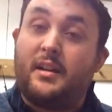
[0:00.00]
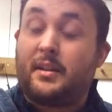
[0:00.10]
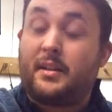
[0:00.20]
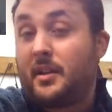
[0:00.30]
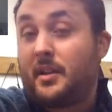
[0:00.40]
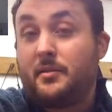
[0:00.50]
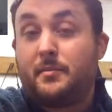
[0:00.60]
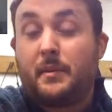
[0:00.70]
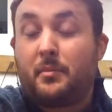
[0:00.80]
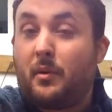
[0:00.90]
Sometimes
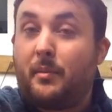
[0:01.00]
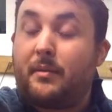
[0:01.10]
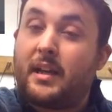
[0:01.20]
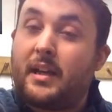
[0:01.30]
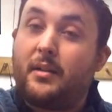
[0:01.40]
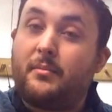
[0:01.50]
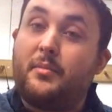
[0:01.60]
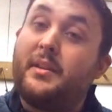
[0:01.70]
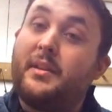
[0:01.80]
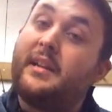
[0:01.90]
people won't be able to help
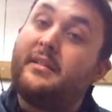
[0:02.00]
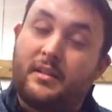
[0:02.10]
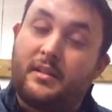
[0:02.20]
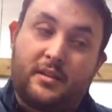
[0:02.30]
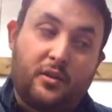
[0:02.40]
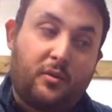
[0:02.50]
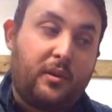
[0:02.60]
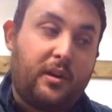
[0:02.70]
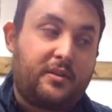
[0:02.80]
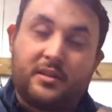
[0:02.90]
you, but then it's not
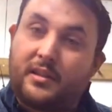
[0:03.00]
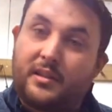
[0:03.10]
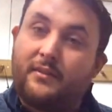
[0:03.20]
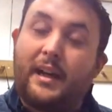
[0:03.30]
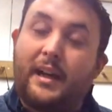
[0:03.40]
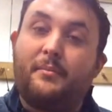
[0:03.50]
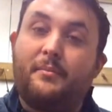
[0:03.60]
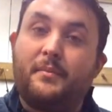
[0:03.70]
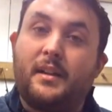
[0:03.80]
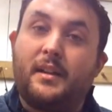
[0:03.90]
worth just giving up.